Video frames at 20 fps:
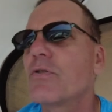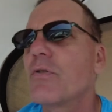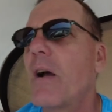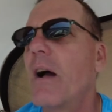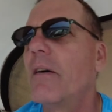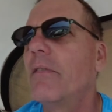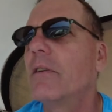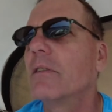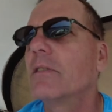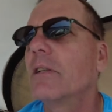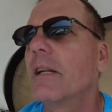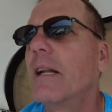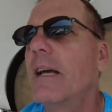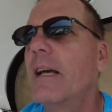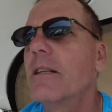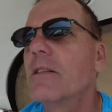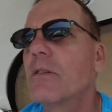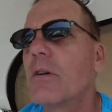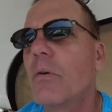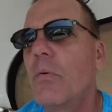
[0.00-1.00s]
to travel
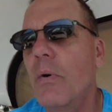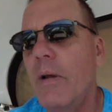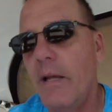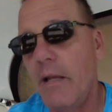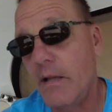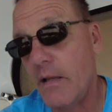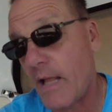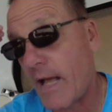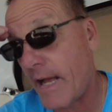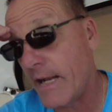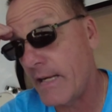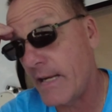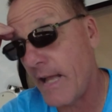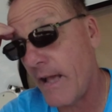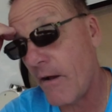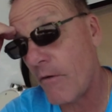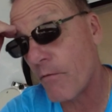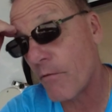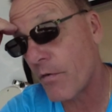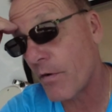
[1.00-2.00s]
today. So we lied
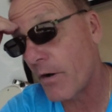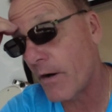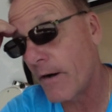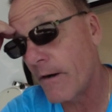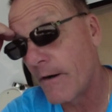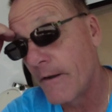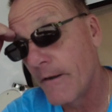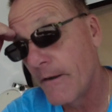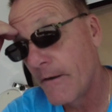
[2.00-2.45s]
down for,